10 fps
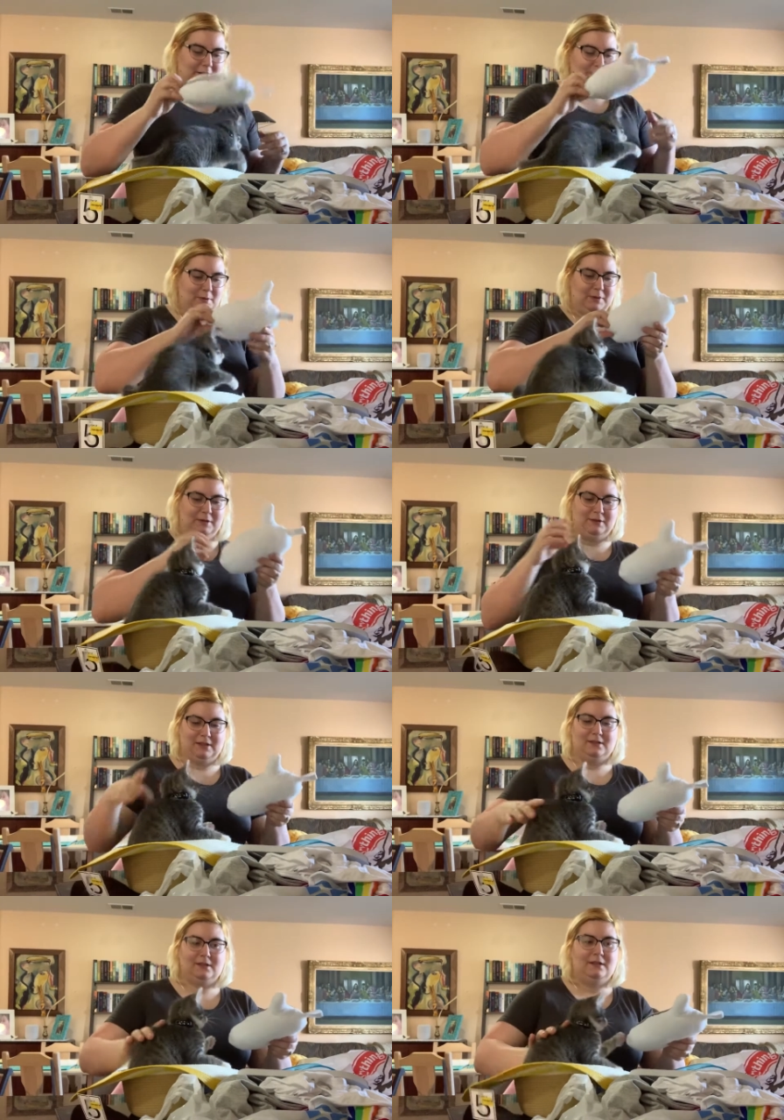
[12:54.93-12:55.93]
you wanna play with
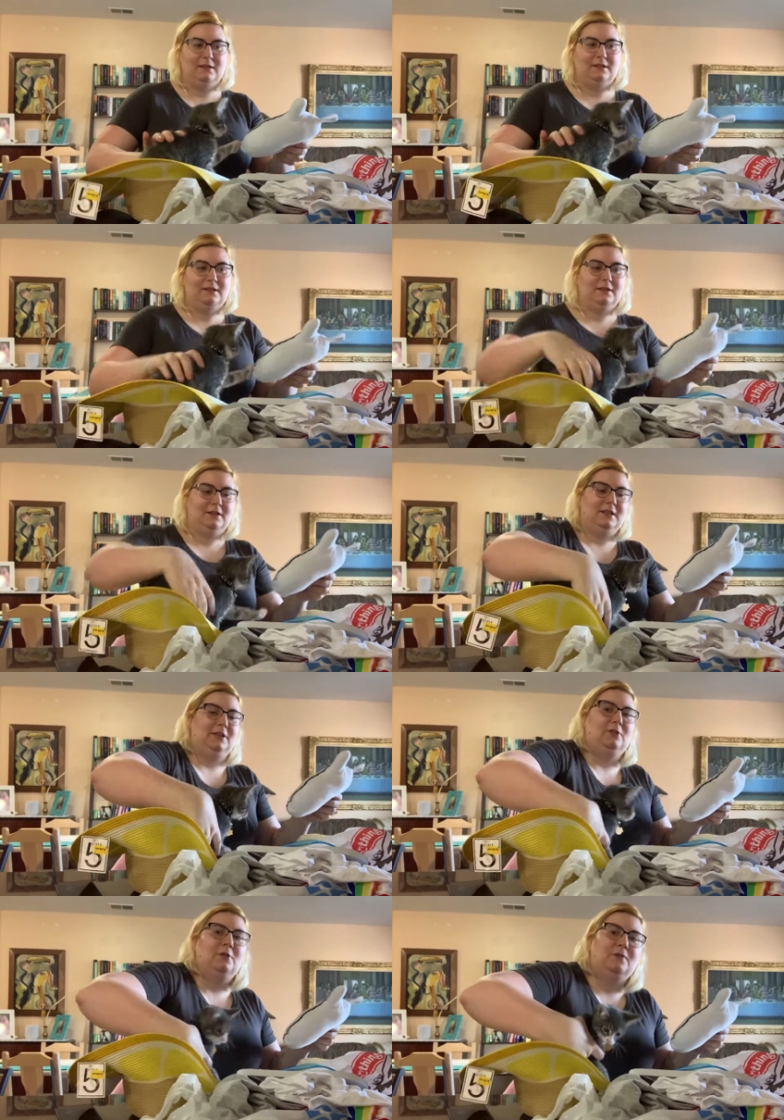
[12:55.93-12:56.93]
this?
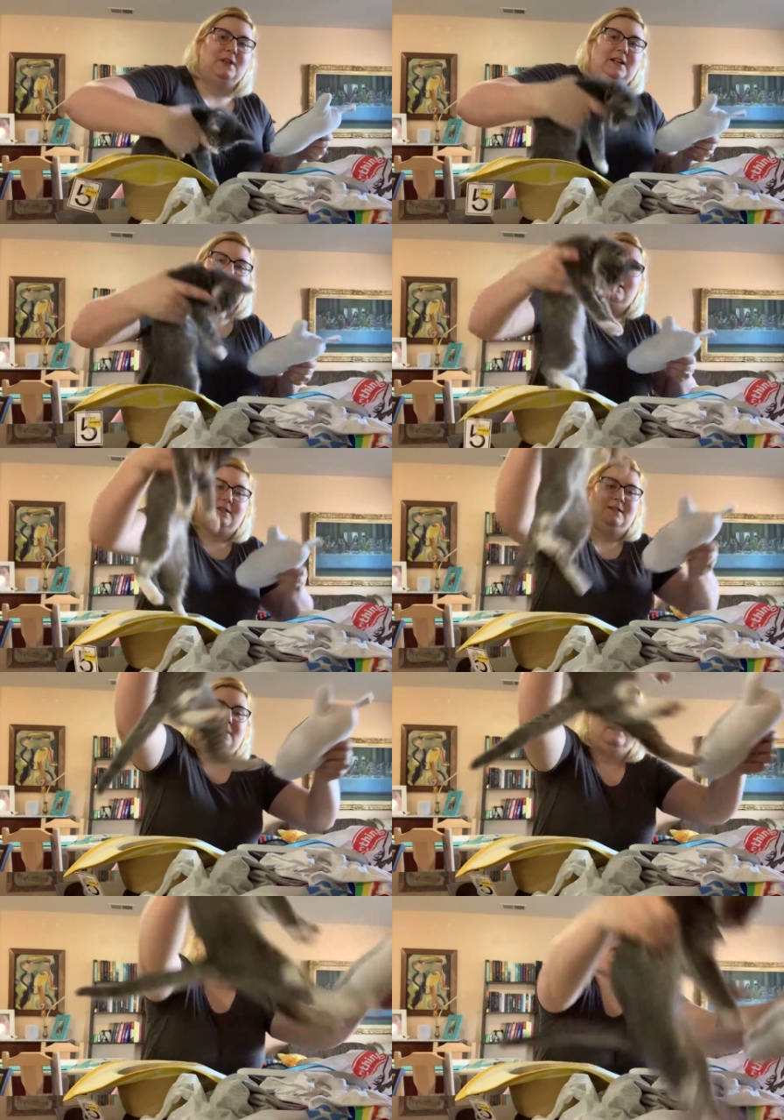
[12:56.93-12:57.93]
Can you go over here?
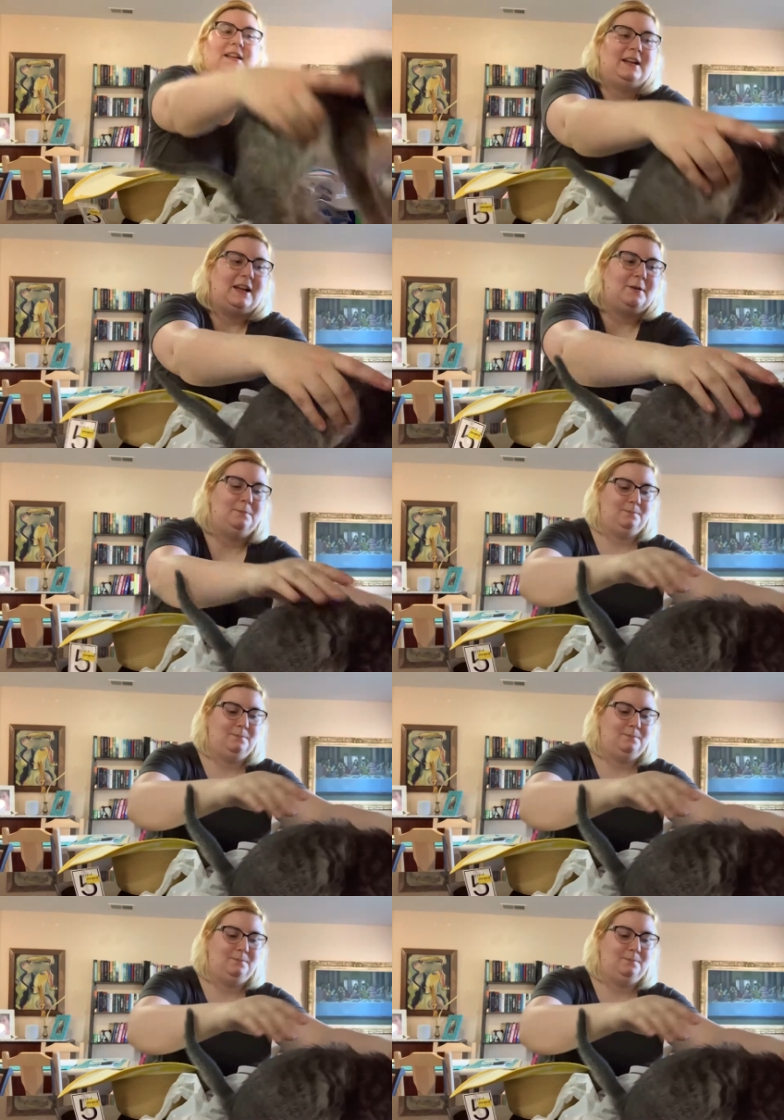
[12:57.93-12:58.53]
There you go.